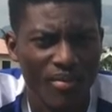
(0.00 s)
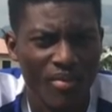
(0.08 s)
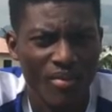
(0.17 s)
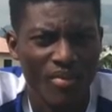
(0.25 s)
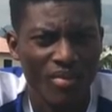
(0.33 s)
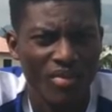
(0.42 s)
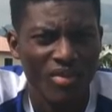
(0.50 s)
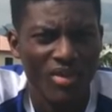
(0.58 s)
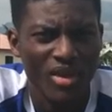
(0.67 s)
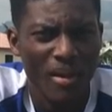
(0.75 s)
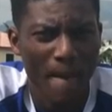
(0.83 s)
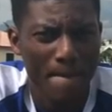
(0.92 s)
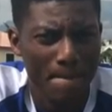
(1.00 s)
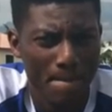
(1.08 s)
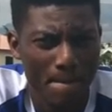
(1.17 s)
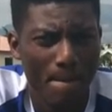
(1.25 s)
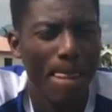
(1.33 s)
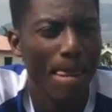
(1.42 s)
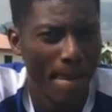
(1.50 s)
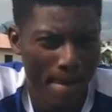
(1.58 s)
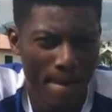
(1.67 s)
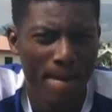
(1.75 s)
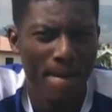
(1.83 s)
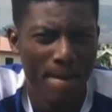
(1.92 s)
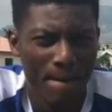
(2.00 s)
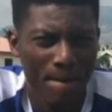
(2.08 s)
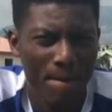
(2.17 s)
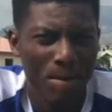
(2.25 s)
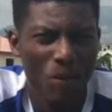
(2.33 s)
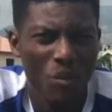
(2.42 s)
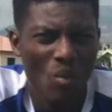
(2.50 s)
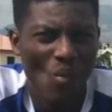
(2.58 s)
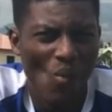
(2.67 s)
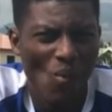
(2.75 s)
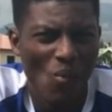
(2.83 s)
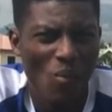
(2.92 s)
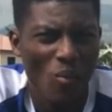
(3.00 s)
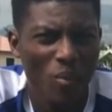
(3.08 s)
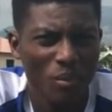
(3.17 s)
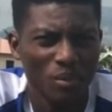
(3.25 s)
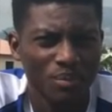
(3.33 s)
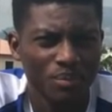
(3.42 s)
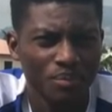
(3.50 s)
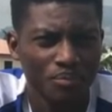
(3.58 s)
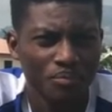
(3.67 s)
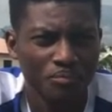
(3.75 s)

When you started your career, were your parents supportive?